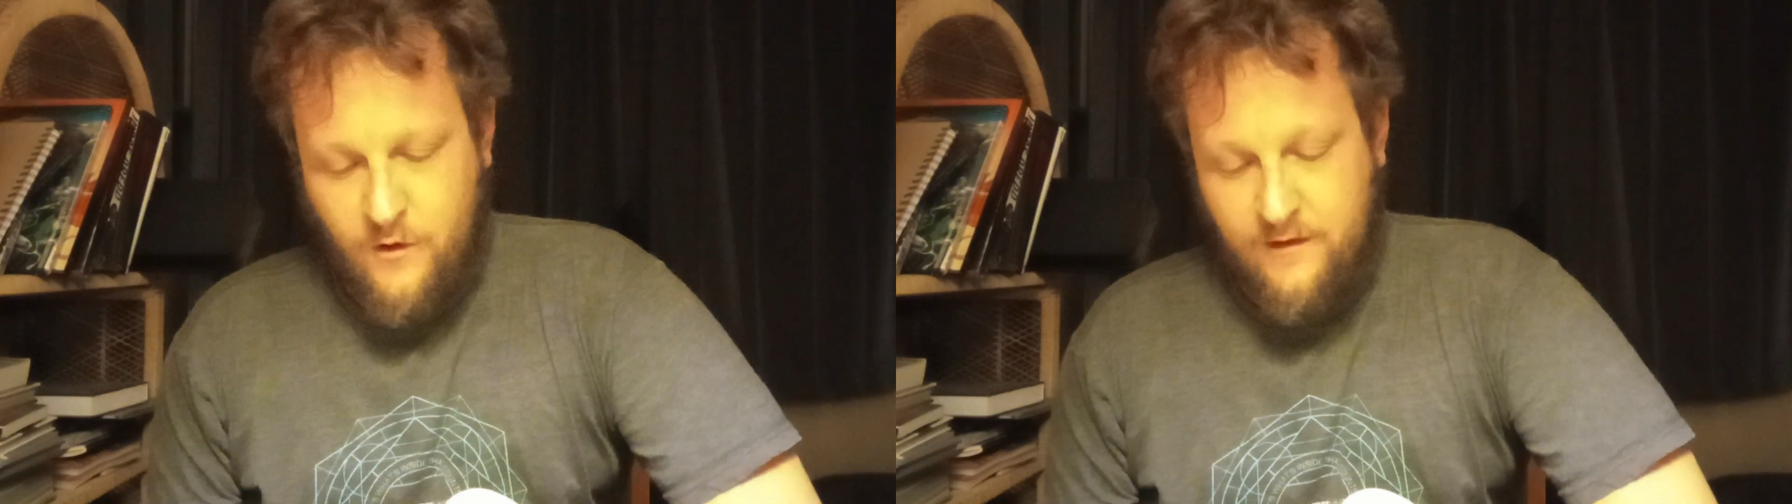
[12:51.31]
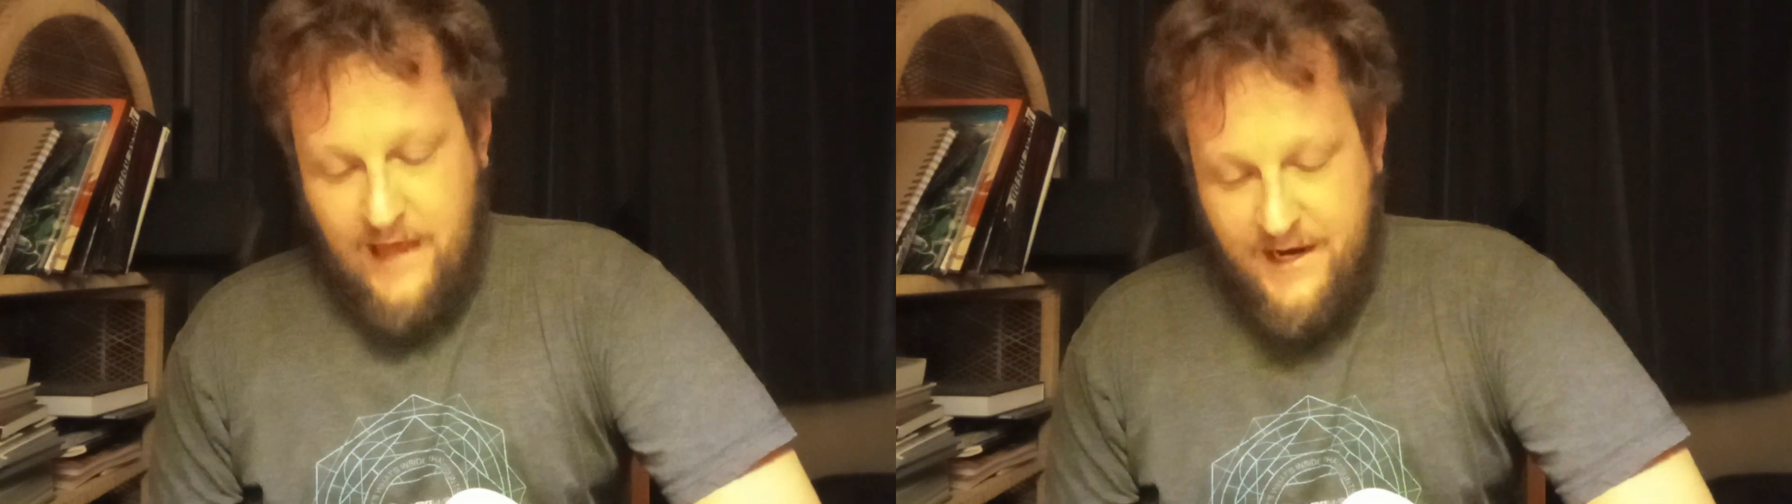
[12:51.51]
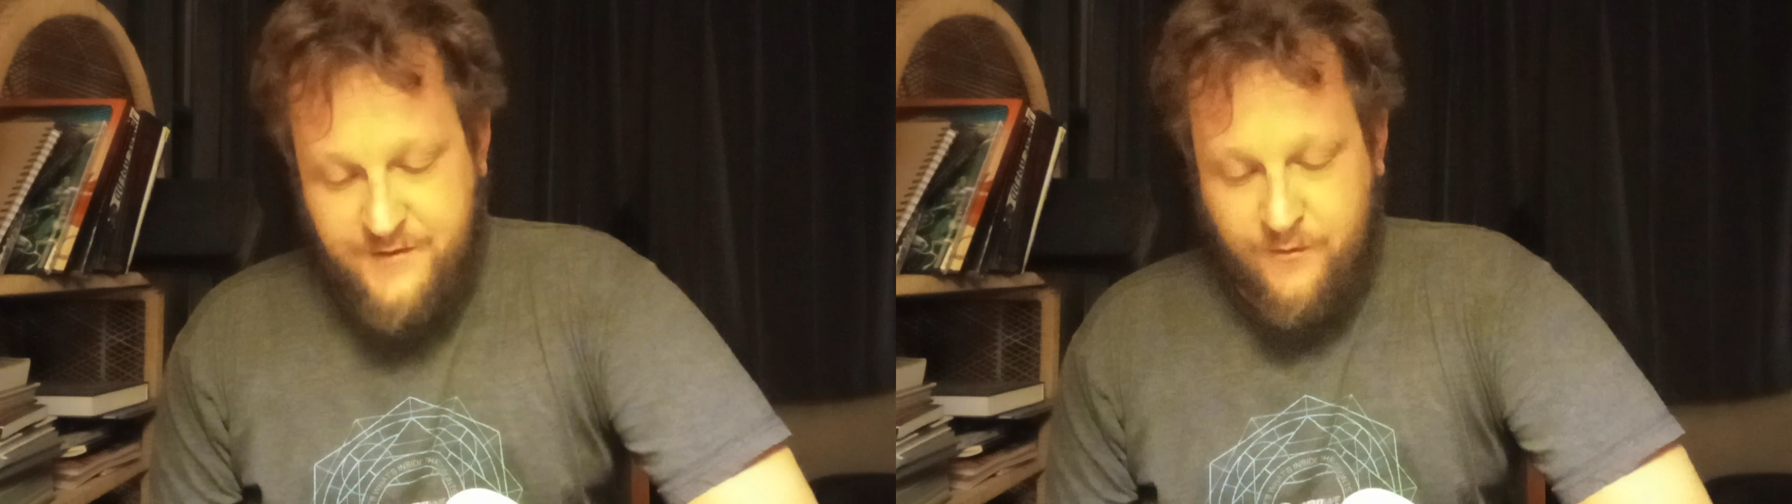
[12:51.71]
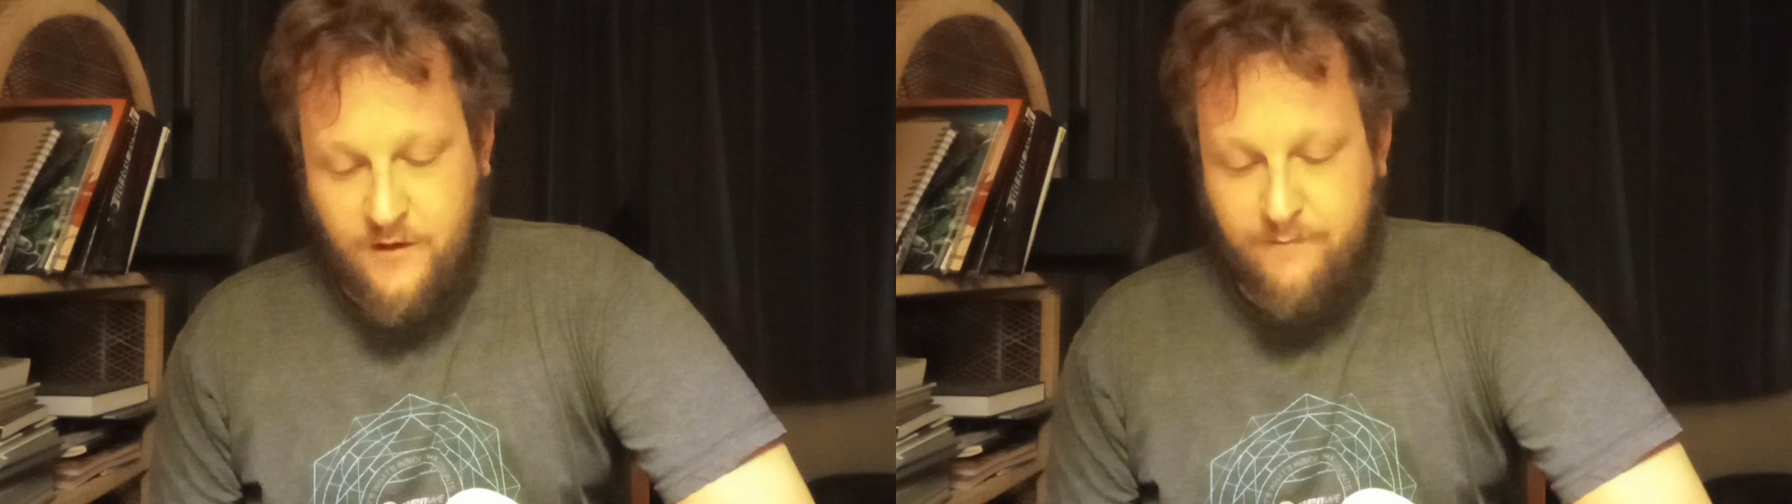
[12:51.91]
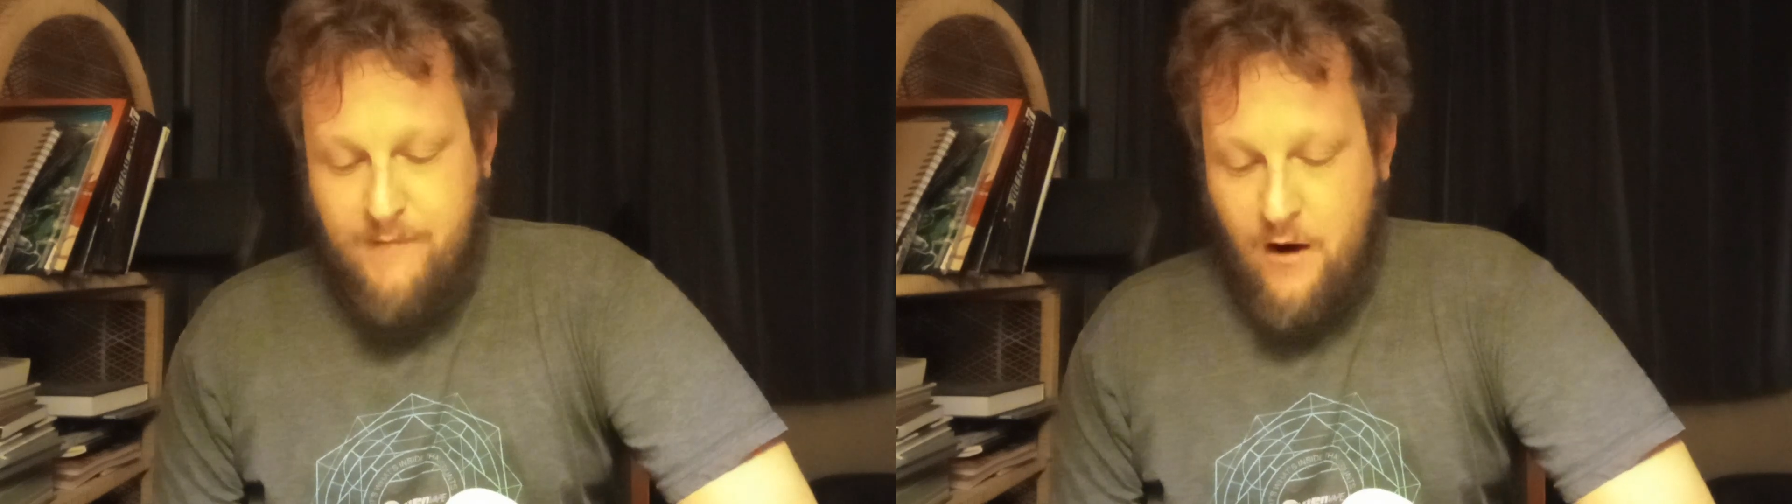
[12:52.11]
Or
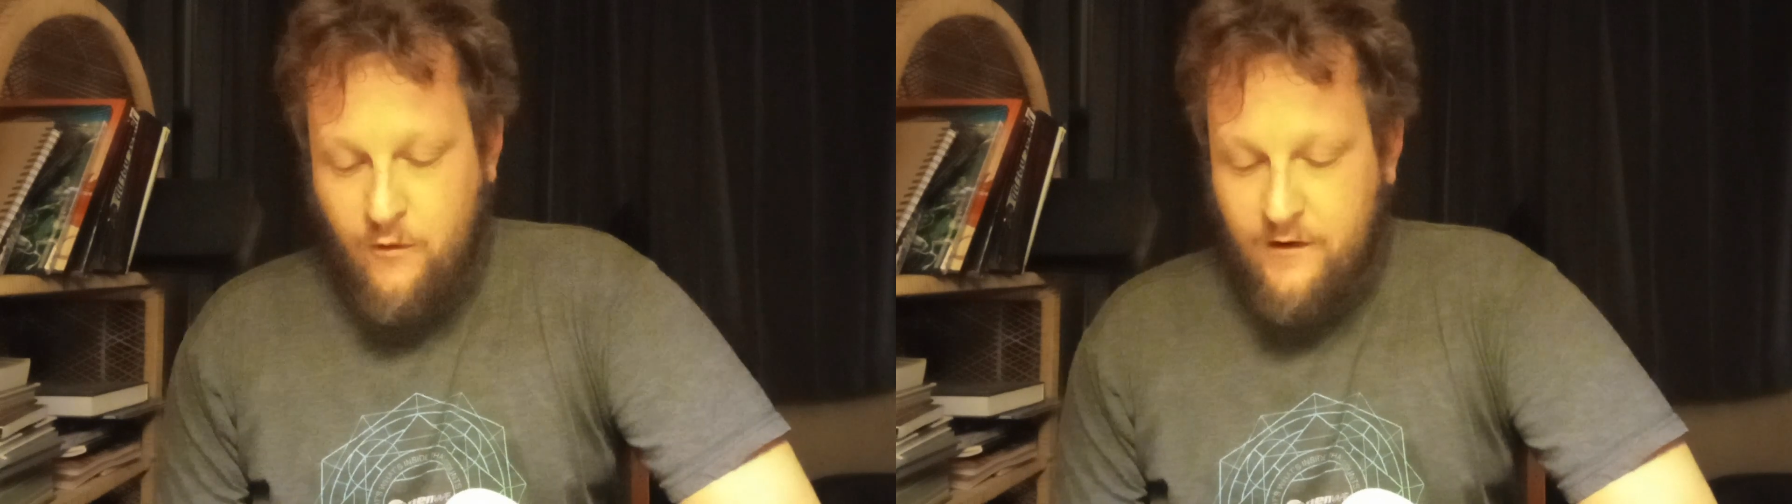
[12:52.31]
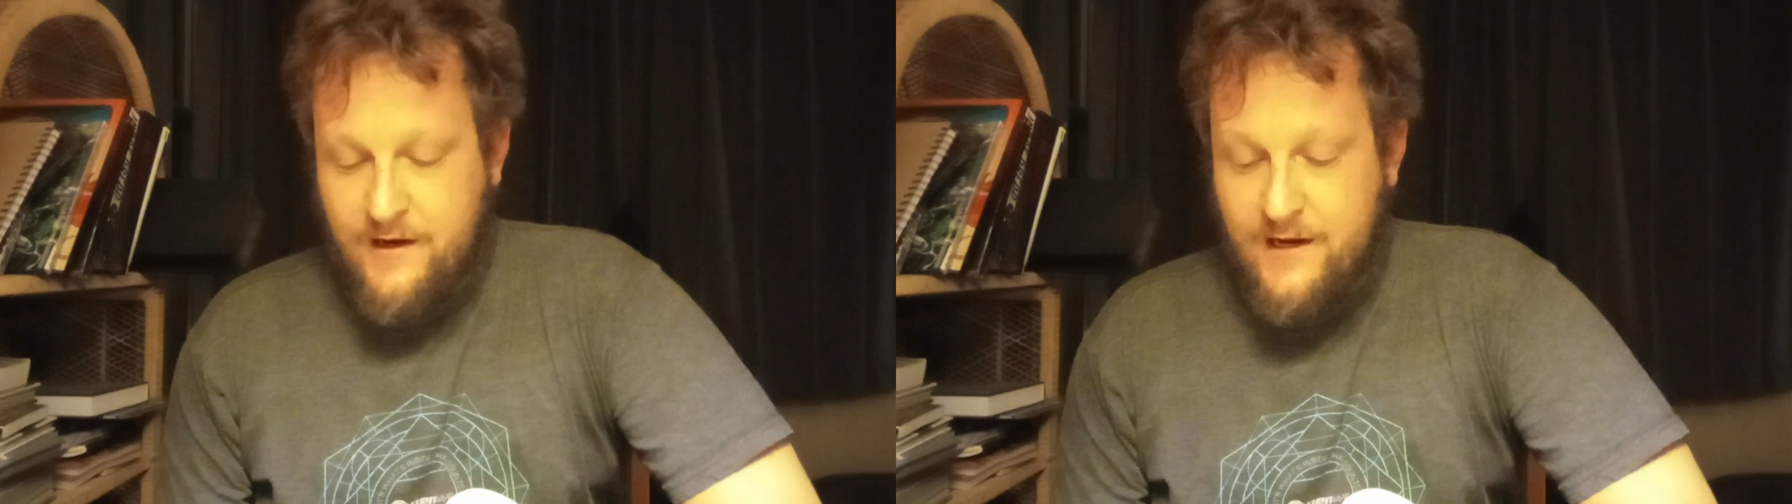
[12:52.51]
latticework bower